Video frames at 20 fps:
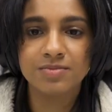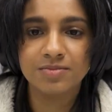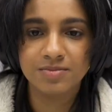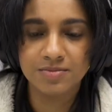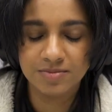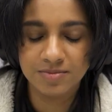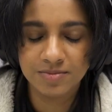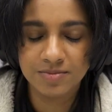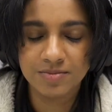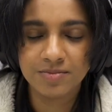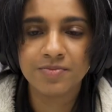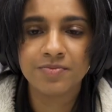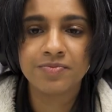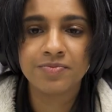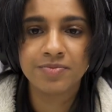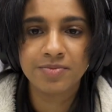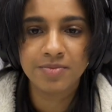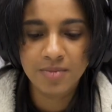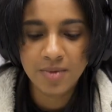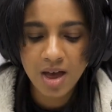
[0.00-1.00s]
Hmm.
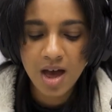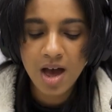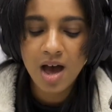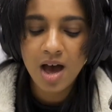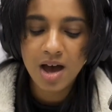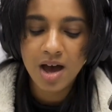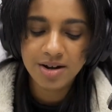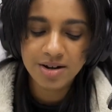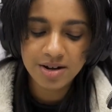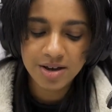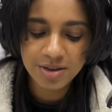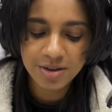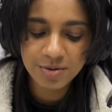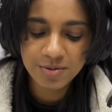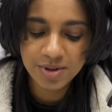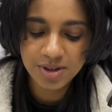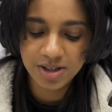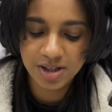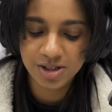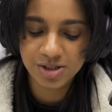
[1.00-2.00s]
Another
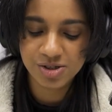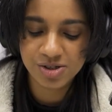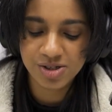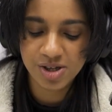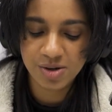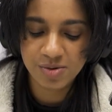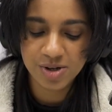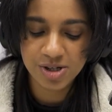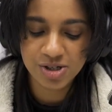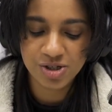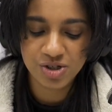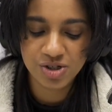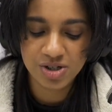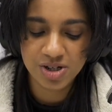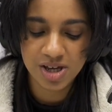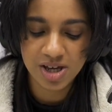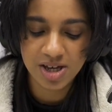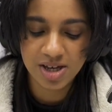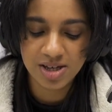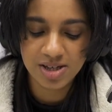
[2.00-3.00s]
really interesting
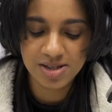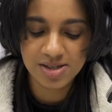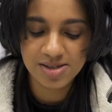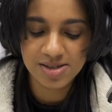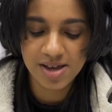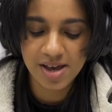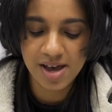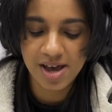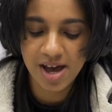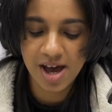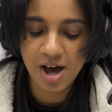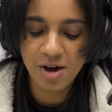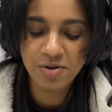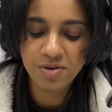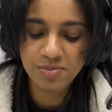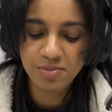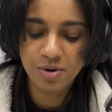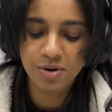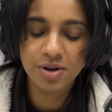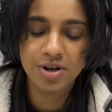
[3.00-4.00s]
question is how
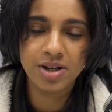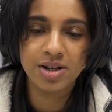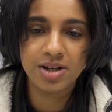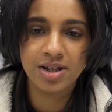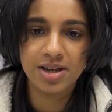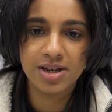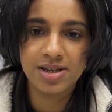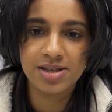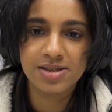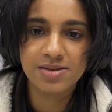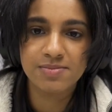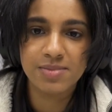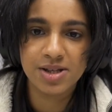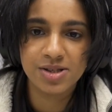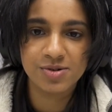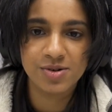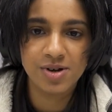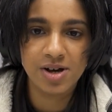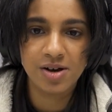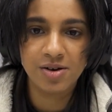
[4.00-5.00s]
important is
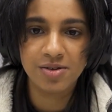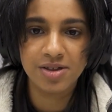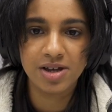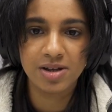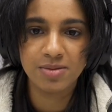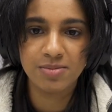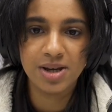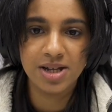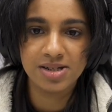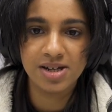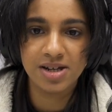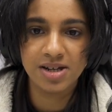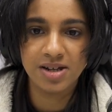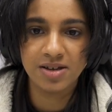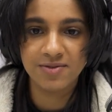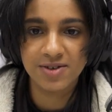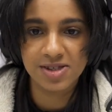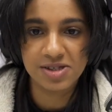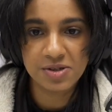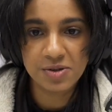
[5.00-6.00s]
mental health in
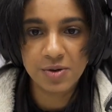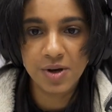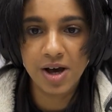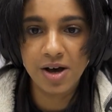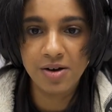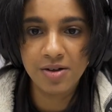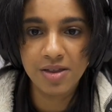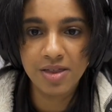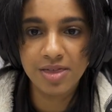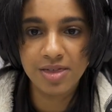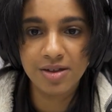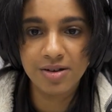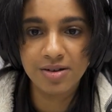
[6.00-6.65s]
maintaining physical health?